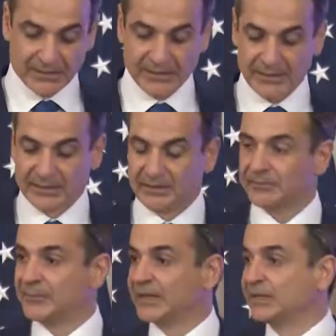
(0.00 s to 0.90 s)

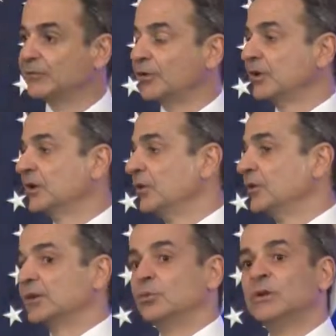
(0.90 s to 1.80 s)
and make it very clear
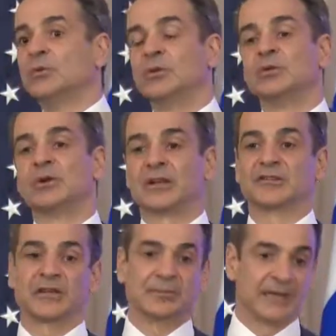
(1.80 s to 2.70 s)
that we will not
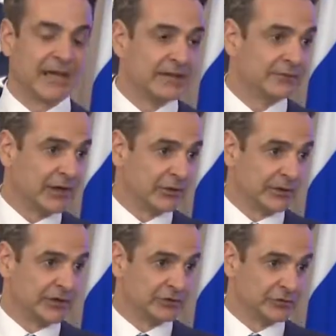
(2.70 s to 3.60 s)
accept any
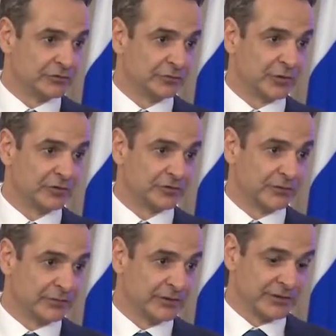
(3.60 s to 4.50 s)
violations of our
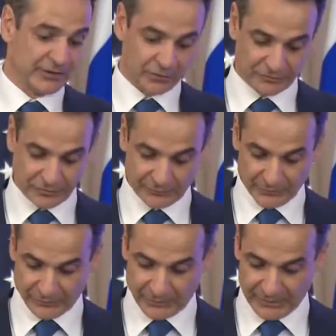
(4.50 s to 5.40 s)
sovereignty and our
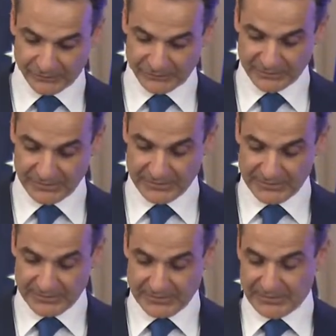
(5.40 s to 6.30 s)
sovereign rights.
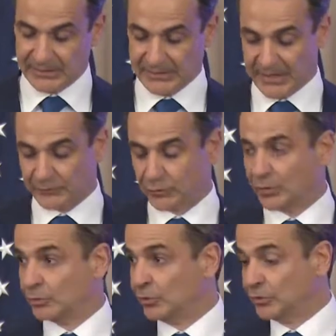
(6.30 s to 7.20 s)
And after
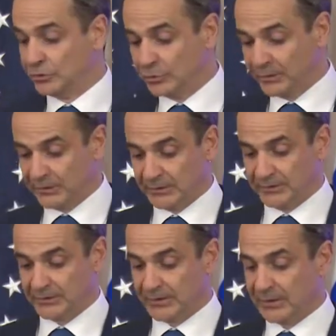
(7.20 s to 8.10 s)
all, we're
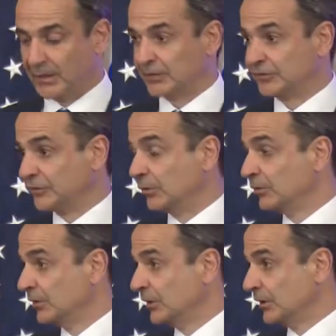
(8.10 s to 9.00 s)
doing
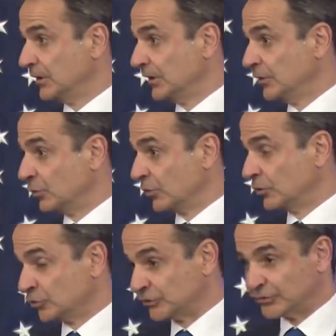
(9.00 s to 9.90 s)
so in order
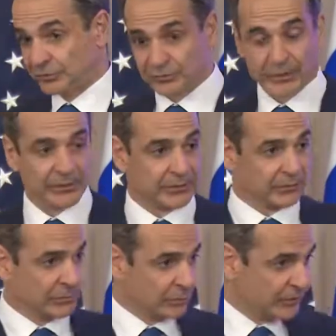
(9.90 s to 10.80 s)
not just to
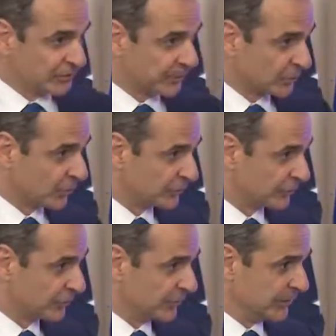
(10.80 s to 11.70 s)
strengthen Greece, but
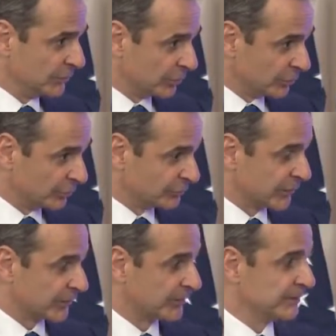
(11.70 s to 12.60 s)
also in order to
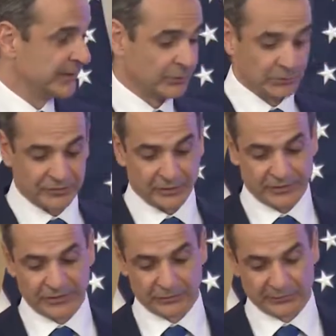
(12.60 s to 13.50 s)
strengthen NATO's
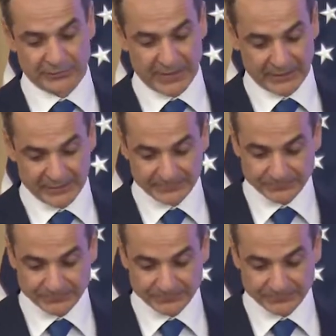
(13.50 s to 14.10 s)
southeastern flank.